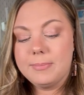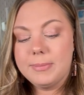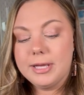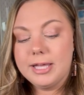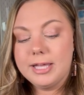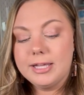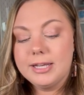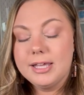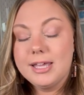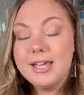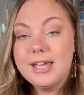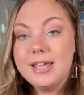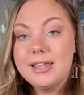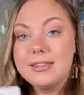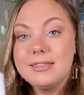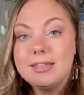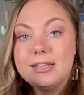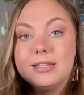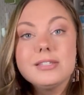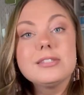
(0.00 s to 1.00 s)
but
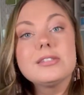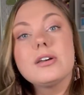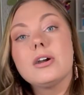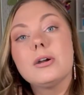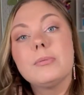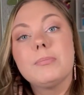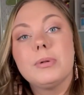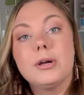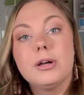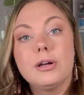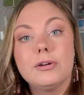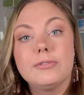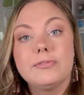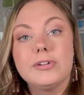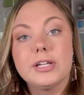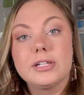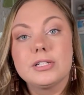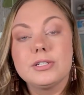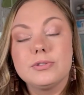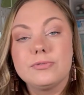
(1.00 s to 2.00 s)
these are
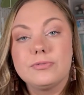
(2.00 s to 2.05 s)
perfect